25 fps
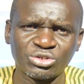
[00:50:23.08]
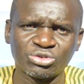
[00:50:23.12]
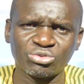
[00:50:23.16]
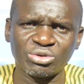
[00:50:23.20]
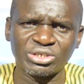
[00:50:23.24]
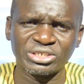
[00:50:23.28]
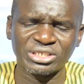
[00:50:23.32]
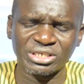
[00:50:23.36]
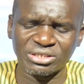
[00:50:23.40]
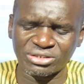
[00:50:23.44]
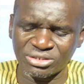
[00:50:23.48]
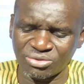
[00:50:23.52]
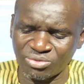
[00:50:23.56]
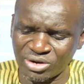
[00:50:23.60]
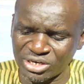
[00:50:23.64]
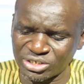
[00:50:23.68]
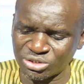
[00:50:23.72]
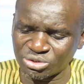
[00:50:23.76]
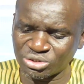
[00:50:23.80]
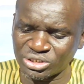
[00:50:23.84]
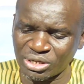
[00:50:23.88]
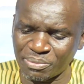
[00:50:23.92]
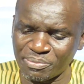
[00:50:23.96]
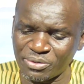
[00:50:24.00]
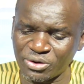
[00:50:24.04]
who want
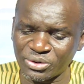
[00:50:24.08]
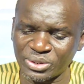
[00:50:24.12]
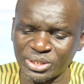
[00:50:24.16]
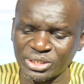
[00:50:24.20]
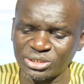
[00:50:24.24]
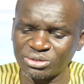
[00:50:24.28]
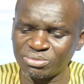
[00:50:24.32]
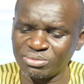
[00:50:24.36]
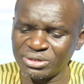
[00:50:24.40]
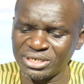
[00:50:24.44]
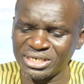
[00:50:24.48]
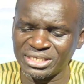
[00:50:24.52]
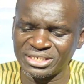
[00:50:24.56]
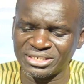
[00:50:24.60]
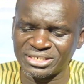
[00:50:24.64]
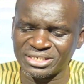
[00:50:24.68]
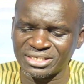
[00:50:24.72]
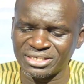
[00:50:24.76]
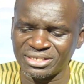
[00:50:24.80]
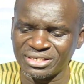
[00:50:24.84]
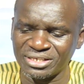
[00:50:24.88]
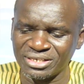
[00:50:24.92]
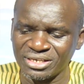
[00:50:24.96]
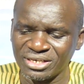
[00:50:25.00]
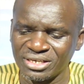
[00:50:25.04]
to support this
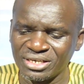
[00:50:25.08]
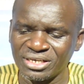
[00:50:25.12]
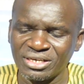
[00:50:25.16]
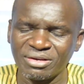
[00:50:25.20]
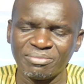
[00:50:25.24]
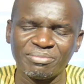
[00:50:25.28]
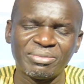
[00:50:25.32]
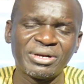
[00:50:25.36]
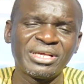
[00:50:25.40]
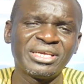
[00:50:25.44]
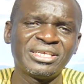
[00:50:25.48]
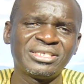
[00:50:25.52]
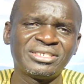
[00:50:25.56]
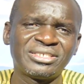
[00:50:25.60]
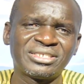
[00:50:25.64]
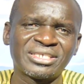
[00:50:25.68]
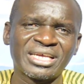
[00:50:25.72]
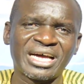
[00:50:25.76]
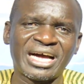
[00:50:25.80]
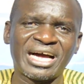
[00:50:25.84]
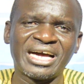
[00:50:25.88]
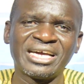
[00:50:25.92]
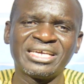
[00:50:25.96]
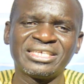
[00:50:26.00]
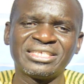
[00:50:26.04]
ministry, please,
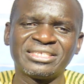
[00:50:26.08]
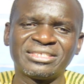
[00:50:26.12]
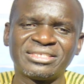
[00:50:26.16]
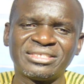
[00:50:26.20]
I,